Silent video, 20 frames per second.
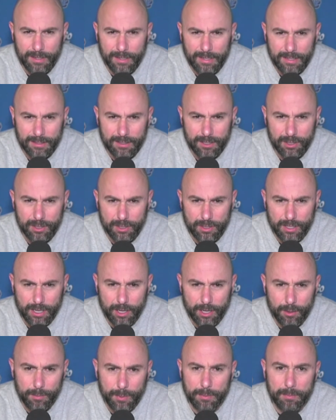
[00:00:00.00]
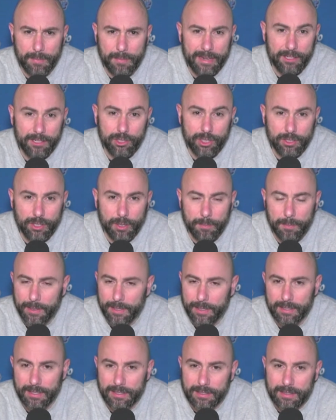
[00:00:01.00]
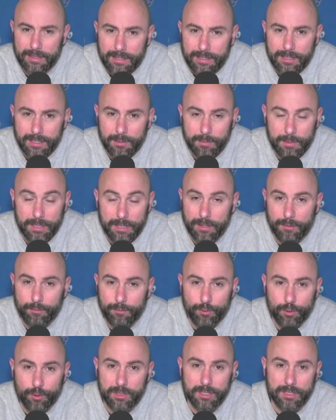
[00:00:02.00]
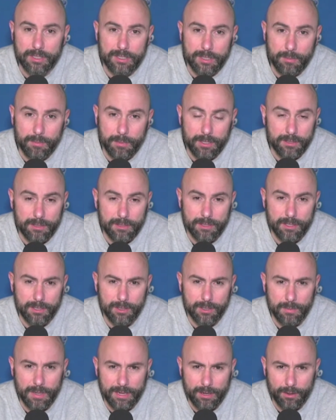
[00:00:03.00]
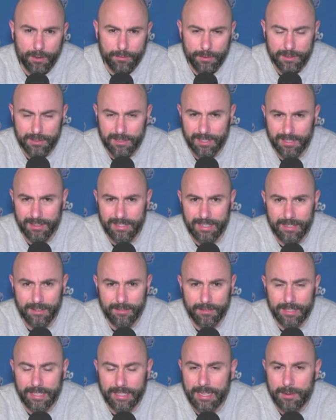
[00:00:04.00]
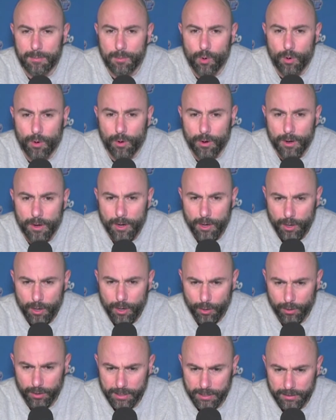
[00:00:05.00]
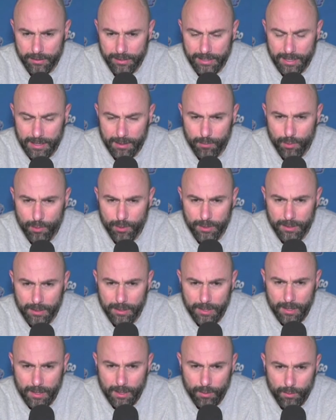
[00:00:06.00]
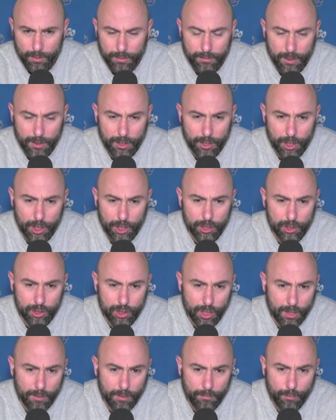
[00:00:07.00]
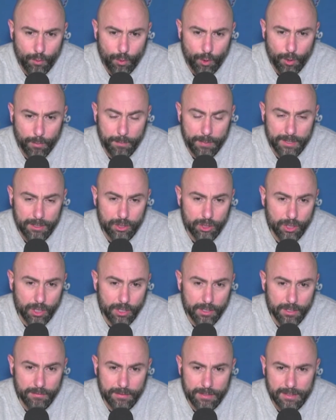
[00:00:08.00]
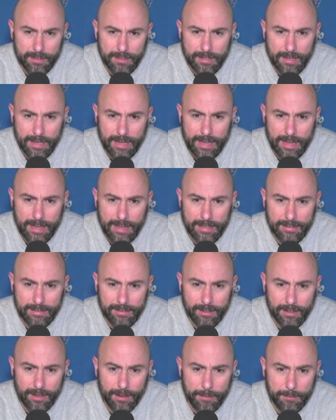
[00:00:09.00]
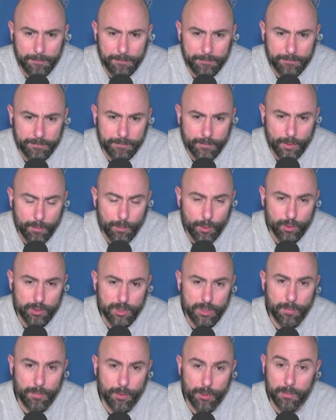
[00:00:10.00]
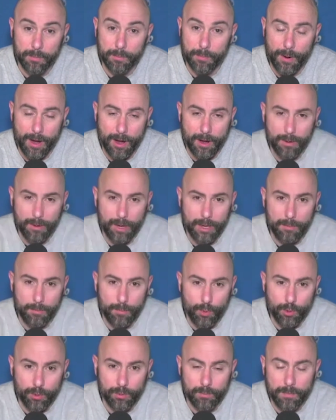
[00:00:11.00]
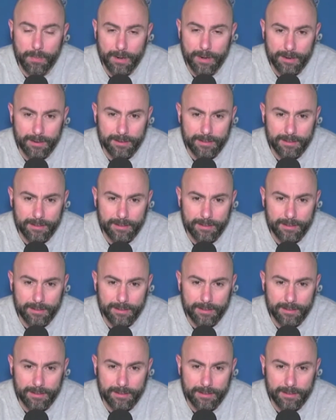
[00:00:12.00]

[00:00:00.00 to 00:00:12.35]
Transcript: doesn't help, but managing the puck, that's going to be done for 60 minutes. Doesn't matter if it's at the end of the game or early in the game. We've done a good job for a big chunk of it. And the most important part